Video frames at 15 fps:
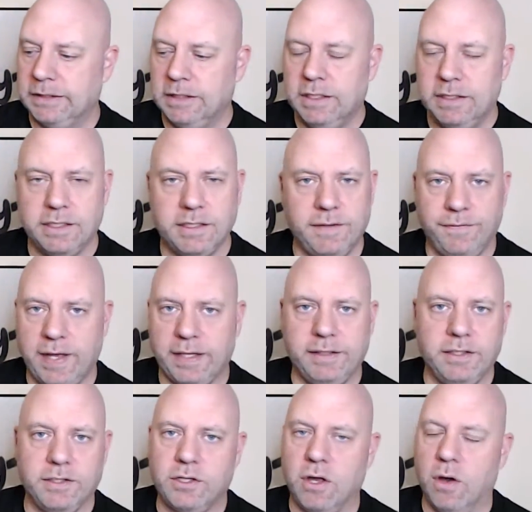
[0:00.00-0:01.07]

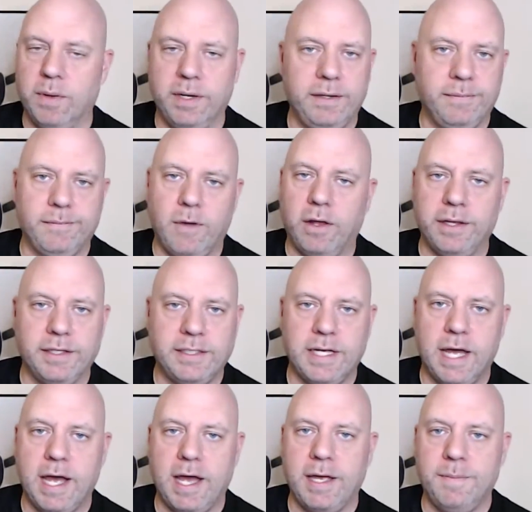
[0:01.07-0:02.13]
disinfectants going all the
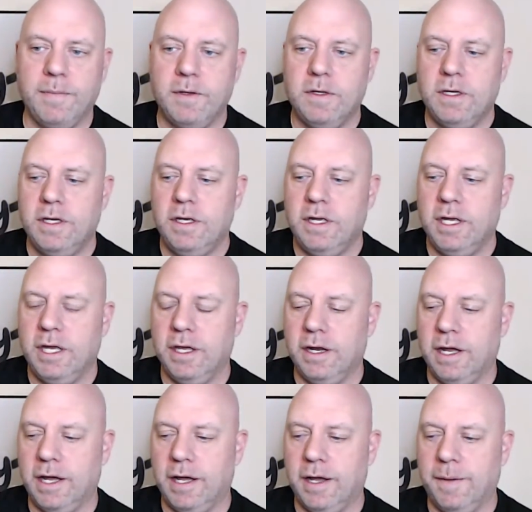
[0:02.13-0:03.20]
time. It
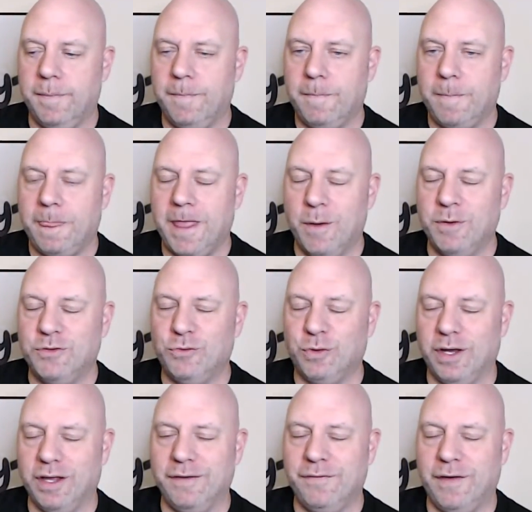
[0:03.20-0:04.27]
was
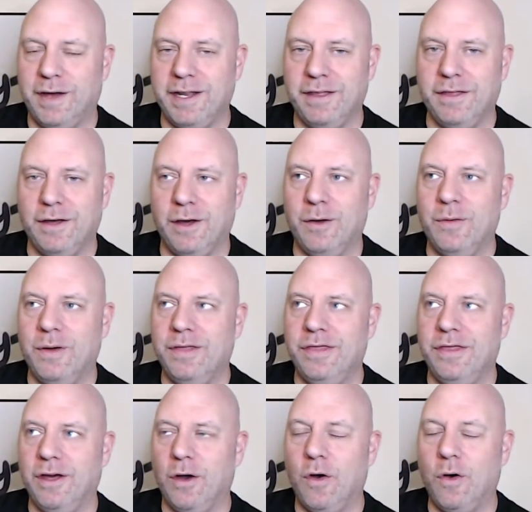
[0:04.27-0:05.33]
really funny though.
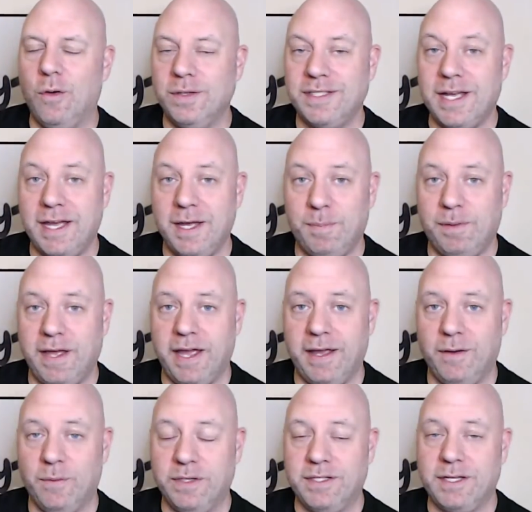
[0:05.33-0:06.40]
The whole entire
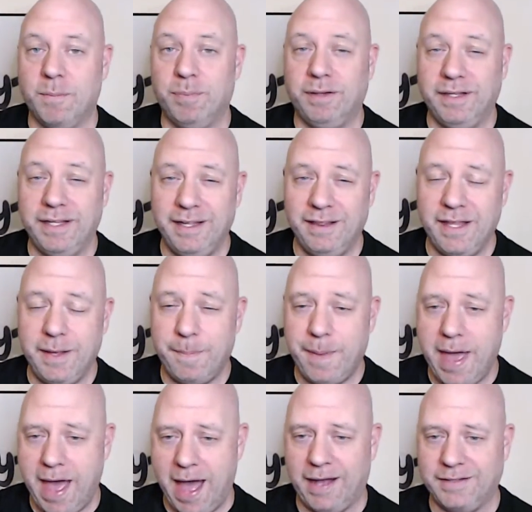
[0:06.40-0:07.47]
plane was completely
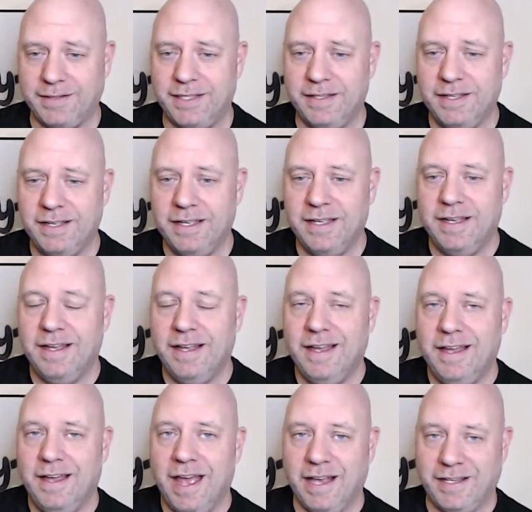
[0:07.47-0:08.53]
packed
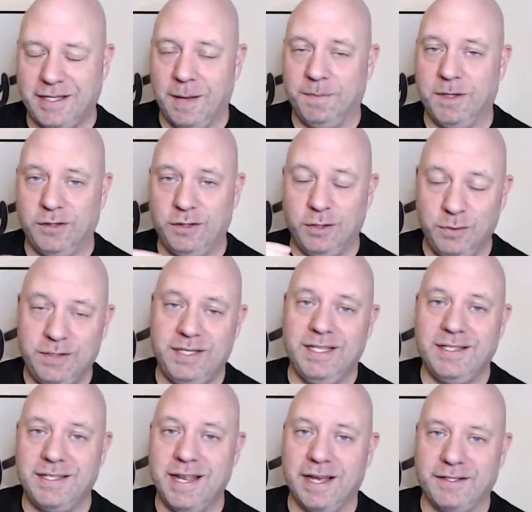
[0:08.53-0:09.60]
except the 2
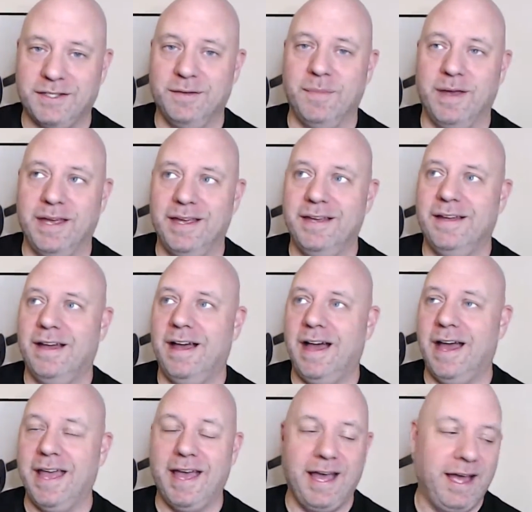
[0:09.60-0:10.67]
seats next to me.
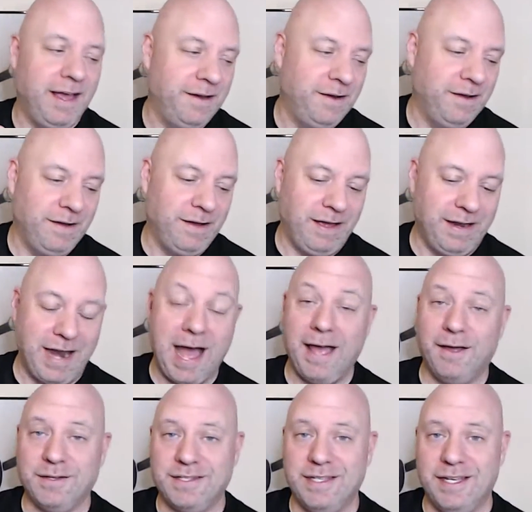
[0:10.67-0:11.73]
I had an
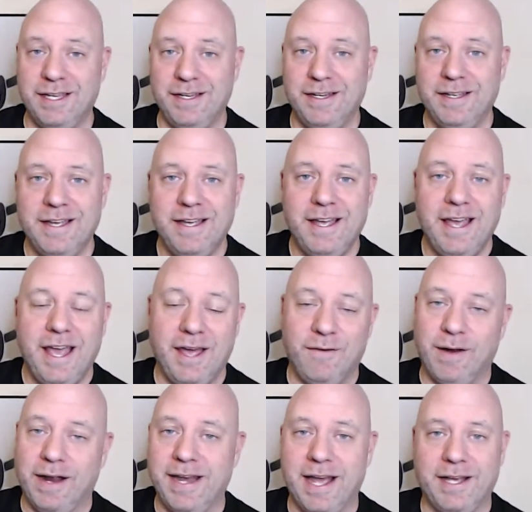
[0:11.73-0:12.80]
aisle seat, and
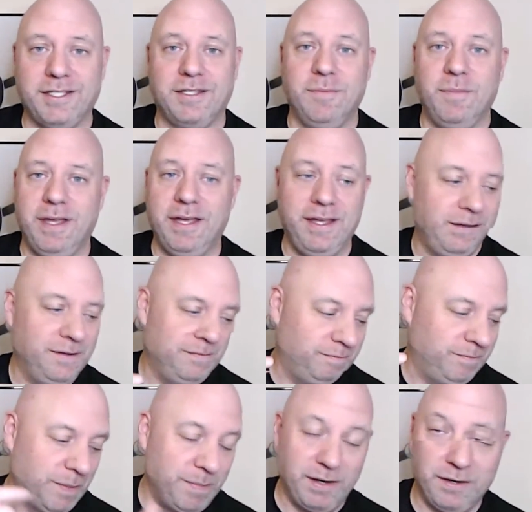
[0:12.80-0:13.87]
right next to me,
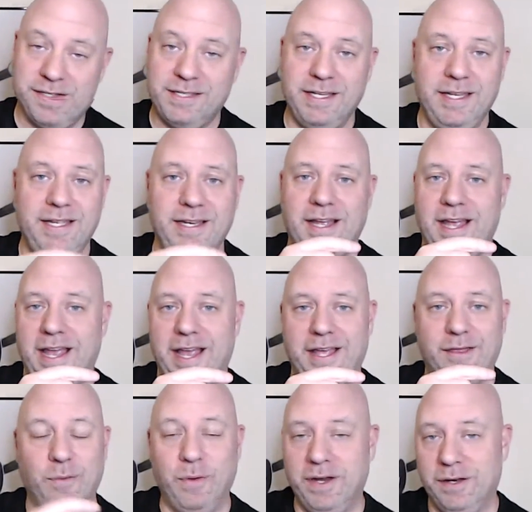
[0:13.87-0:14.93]
the middle seat
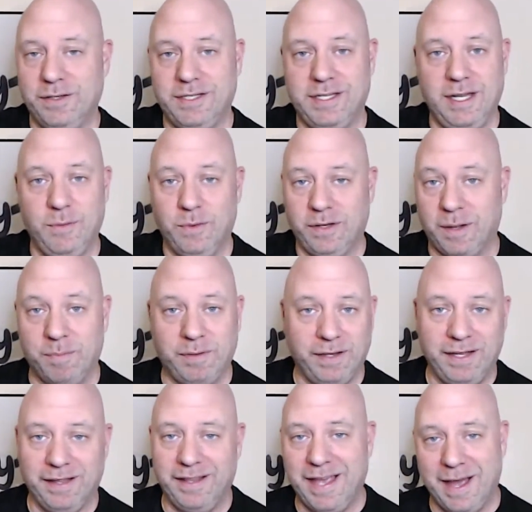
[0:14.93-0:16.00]
and the window seat were
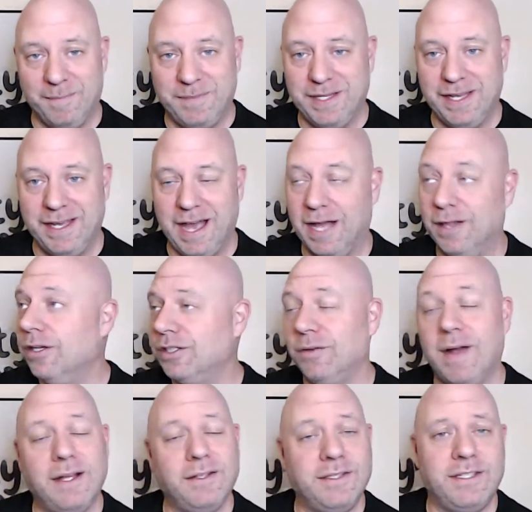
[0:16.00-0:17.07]
completely empty. I looked
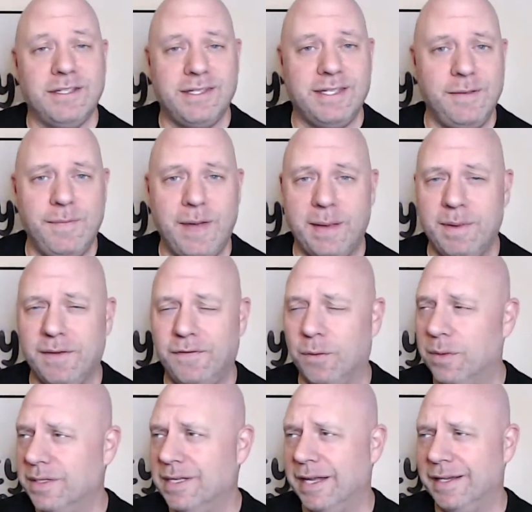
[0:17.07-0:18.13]
around to see maybe if it
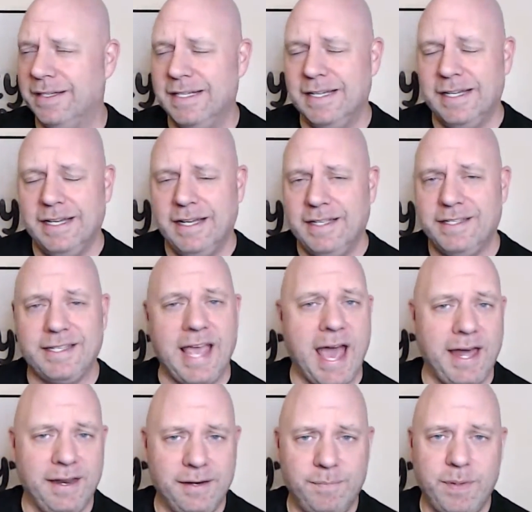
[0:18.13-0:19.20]
was like
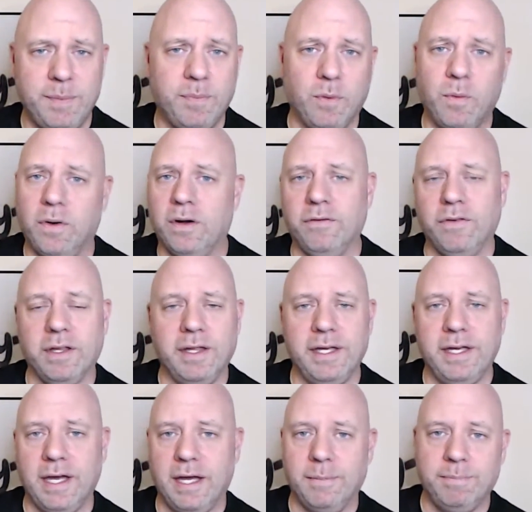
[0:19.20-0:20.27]
scattered. People weren't really
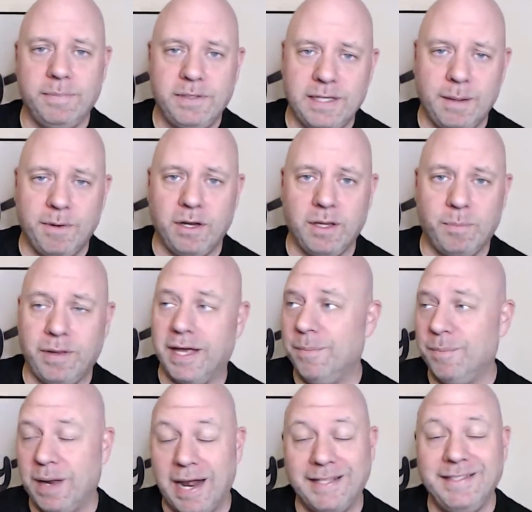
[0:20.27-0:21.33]
coming on the plane,
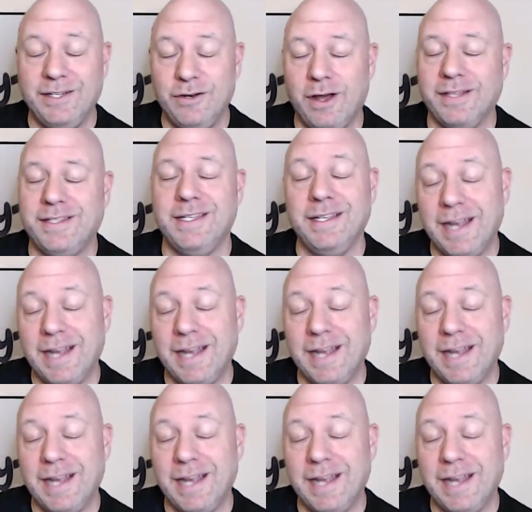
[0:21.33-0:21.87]
but I did not see an